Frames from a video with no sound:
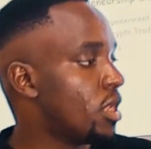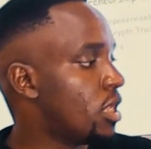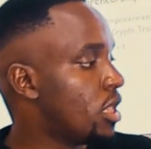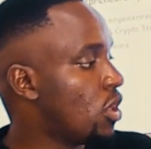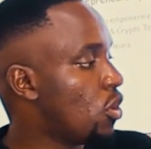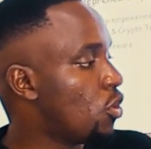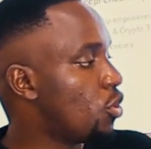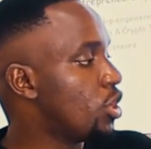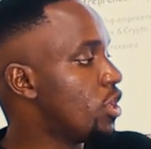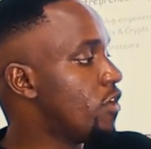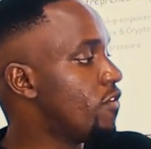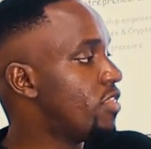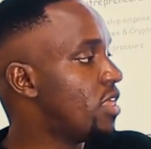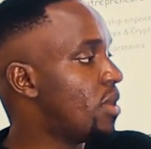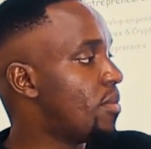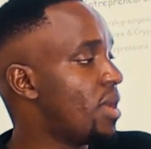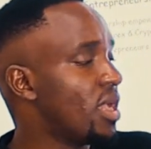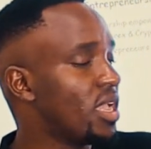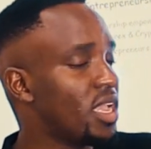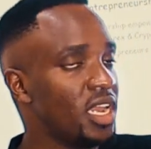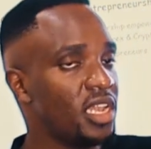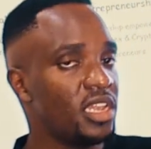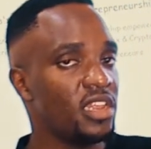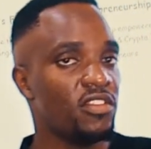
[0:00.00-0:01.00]
Now, if the
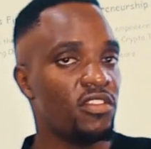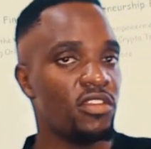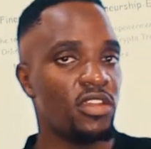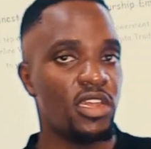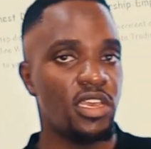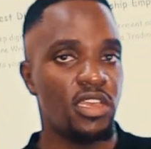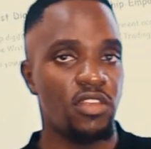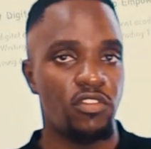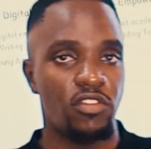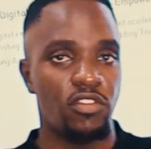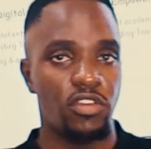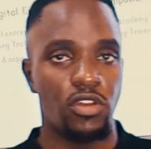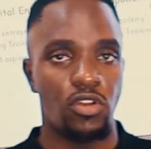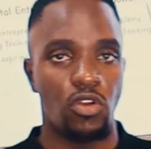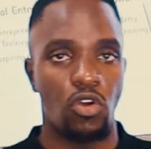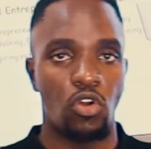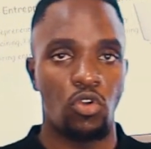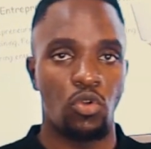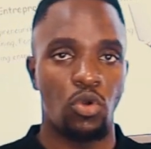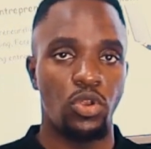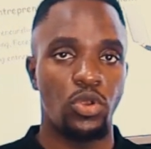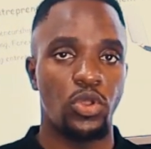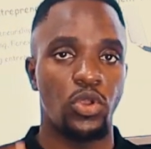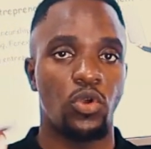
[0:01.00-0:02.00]
market is ranging or
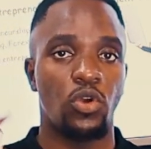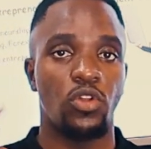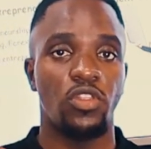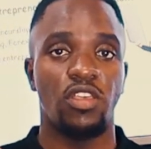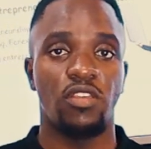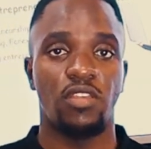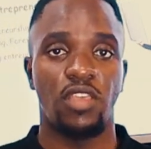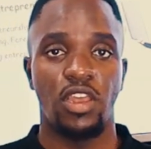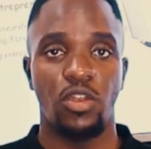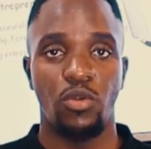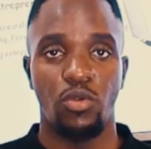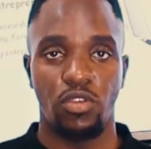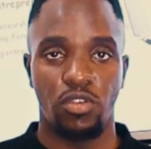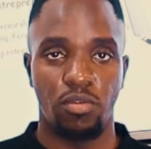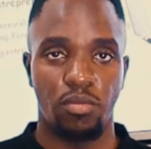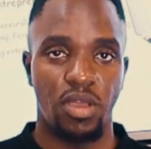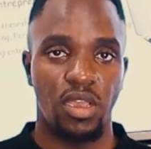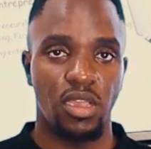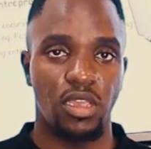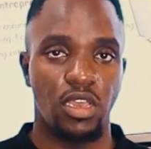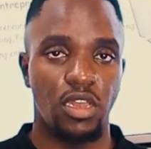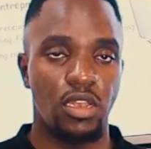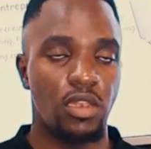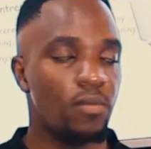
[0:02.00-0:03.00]
what we call the sideways
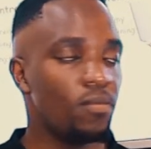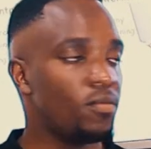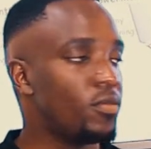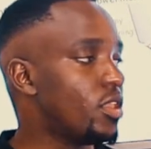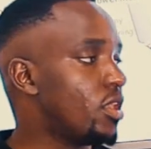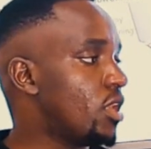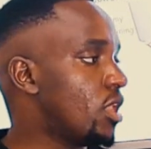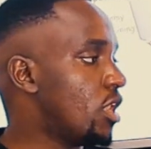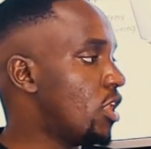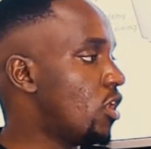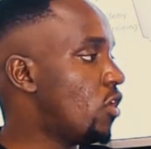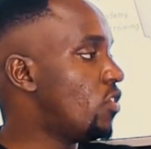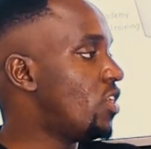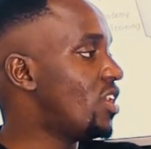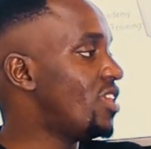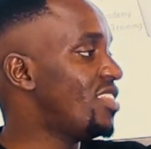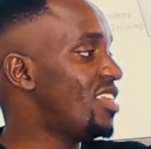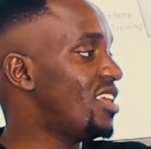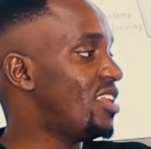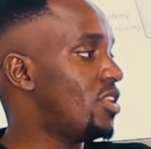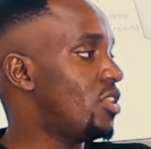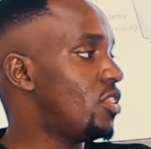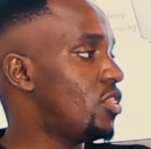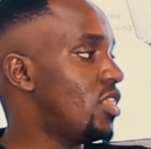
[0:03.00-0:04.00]
market, now
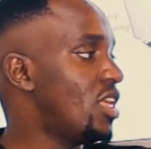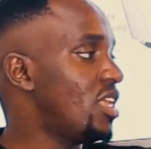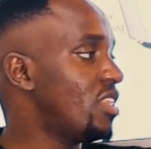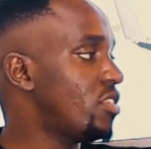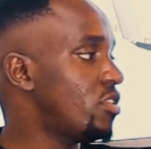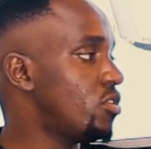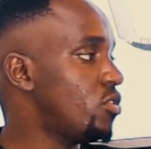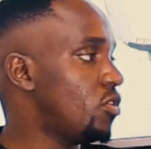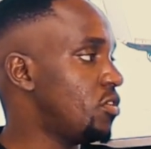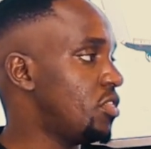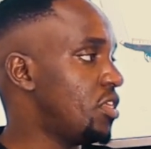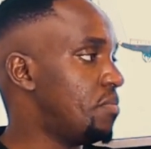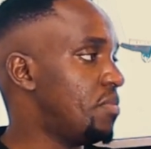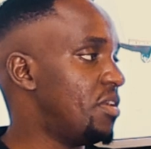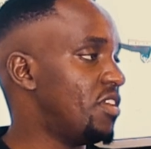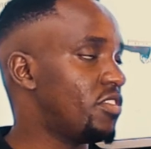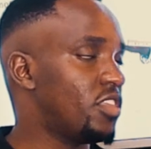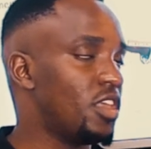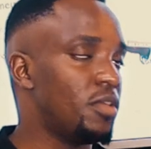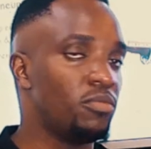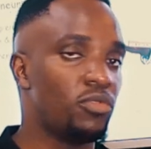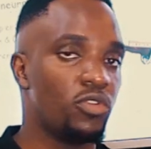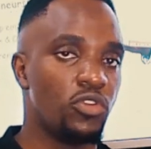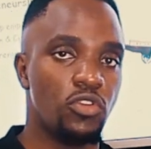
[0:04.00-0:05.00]
that's not the best
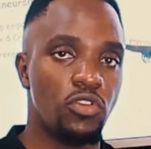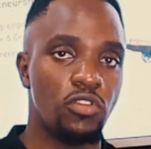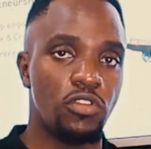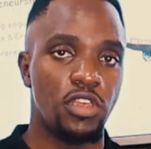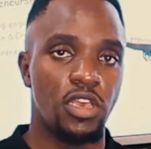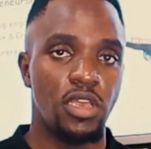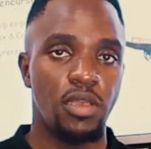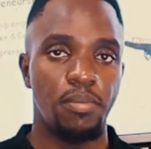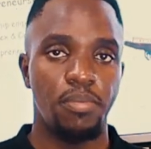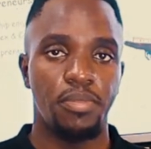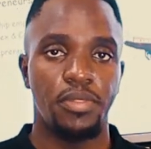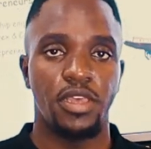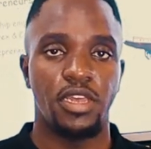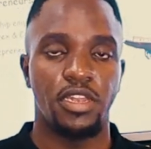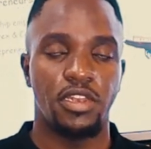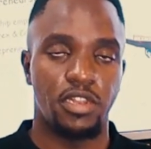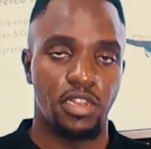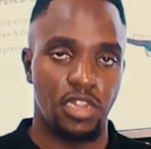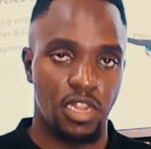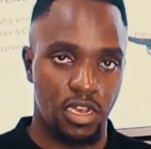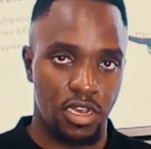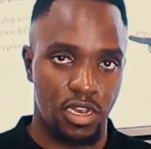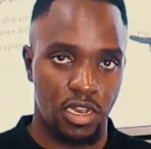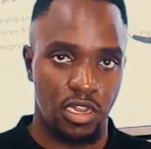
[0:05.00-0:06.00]
time to use the
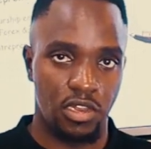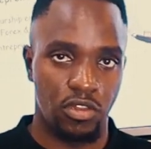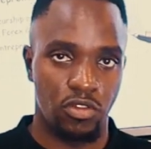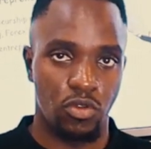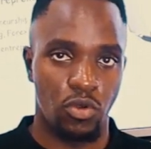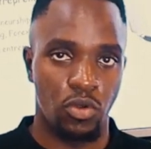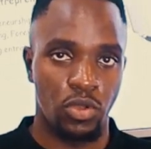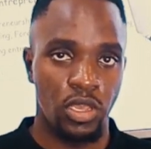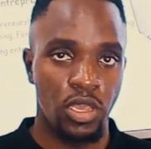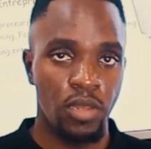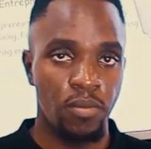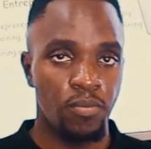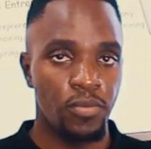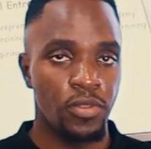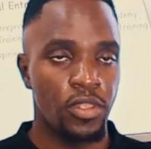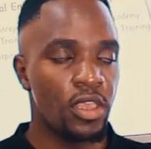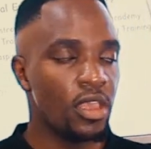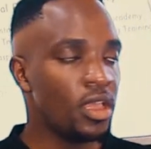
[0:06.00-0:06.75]
trend line. Okay.